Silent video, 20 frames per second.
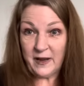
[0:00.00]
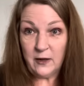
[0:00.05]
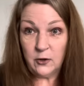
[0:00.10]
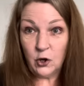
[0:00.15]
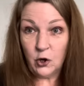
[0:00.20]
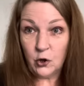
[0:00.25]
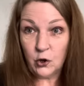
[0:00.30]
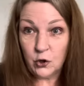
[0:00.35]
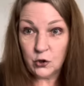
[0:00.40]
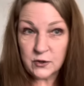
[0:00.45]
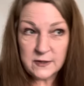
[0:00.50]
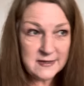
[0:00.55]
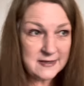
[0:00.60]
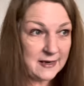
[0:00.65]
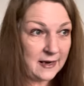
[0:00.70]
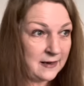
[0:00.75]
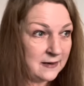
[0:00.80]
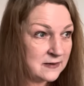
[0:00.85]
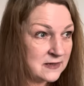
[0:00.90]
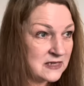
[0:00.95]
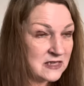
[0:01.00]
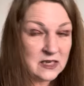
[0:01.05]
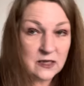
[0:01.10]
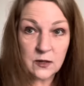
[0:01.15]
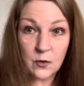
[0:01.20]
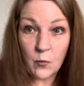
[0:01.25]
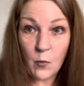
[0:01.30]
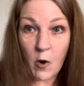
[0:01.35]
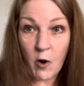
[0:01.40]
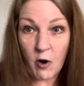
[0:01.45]
clothes into the
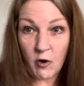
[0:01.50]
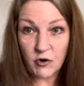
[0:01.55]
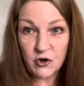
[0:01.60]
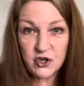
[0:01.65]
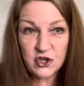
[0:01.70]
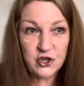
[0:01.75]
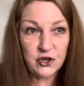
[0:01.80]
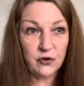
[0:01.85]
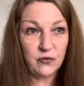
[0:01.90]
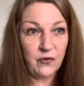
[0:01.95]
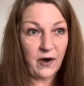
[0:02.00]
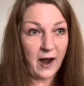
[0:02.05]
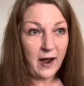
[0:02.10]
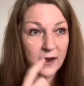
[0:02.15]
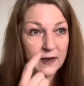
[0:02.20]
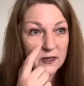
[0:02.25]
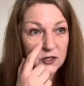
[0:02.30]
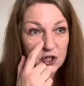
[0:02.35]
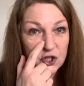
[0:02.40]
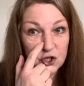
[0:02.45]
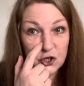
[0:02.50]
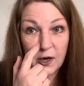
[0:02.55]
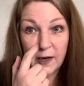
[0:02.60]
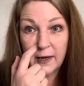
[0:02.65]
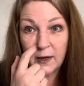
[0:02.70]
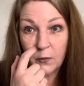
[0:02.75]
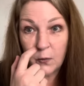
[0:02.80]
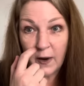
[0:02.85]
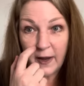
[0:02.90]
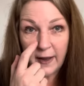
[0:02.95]
wash, right, straight
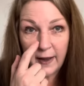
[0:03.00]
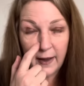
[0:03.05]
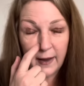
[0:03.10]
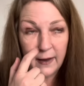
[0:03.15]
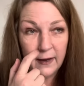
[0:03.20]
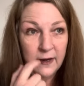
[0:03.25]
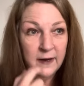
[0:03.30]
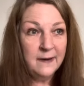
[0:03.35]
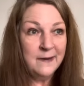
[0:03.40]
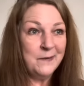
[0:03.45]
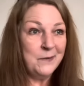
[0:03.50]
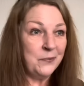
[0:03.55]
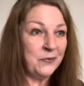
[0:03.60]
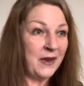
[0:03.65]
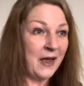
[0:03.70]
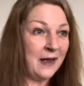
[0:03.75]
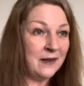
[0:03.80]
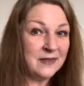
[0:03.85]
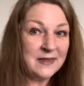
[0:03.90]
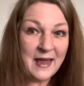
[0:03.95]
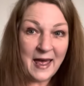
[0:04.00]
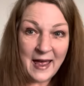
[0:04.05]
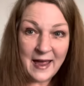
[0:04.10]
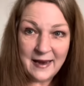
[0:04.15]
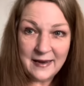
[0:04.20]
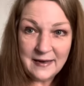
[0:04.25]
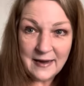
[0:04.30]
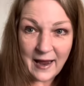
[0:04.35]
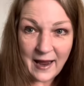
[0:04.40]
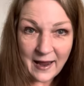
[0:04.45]
away. And
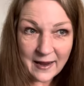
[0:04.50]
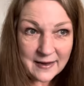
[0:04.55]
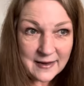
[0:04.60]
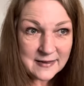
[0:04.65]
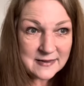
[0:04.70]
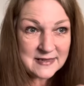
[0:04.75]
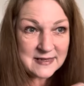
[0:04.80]
then I had